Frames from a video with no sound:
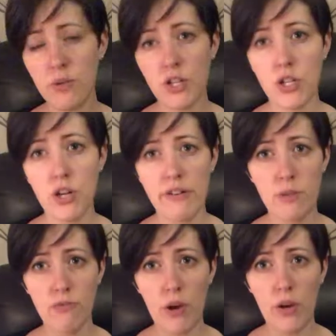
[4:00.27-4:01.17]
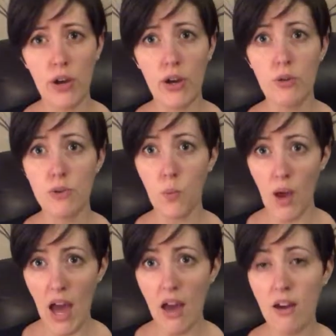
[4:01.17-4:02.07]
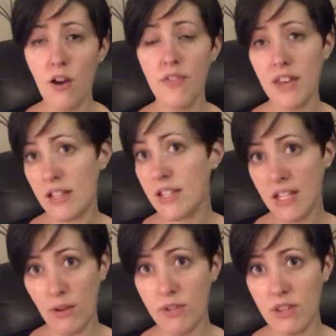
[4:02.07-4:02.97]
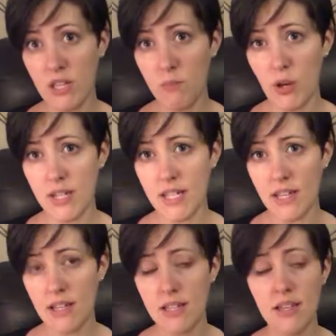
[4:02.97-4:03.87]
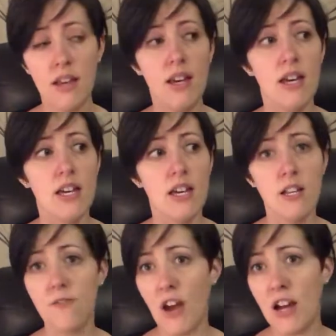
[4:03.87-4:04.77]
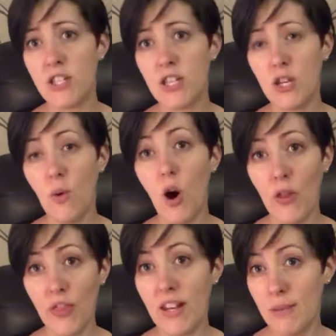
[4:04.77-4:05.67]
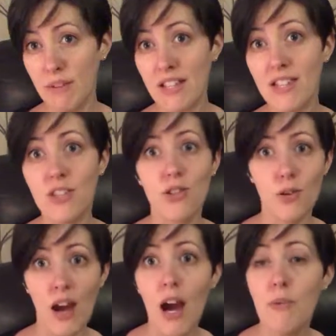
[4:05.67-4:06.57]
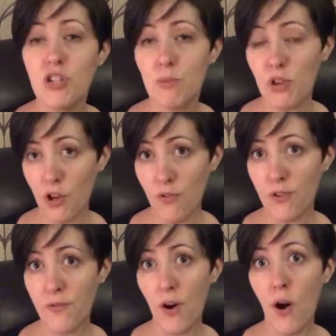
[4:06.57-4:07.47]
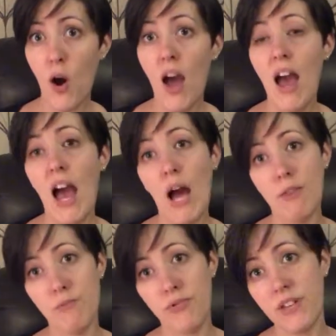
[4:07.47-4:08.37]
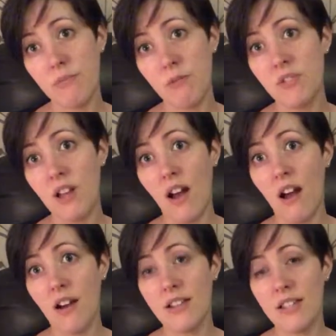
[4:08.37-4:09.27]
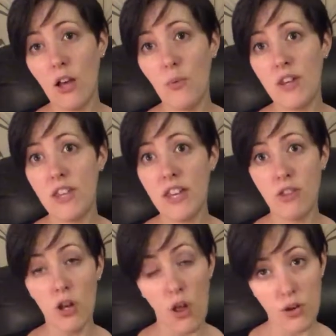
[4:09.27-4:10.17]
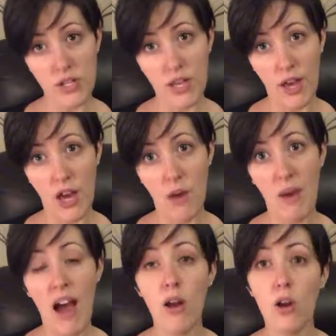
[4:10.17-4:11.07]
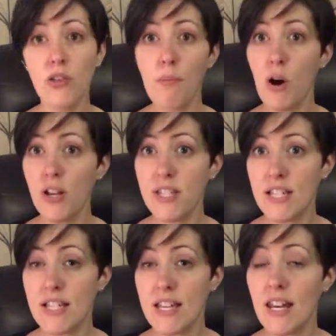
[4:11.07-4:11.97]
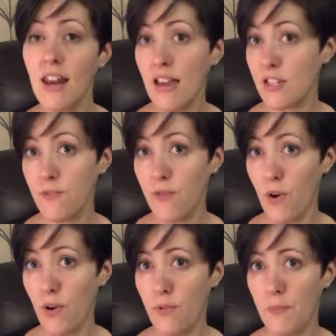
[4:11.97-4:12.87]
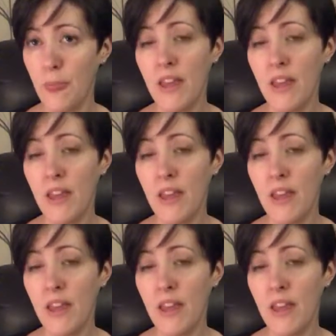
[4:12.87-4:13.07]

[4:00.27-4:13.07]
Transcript: to an insurance broker who's aware of the ins and outs of these policies, can advise you on the limits to how much you can be covered for, how the premiums are dealt with in the long term, how long the policies can last for.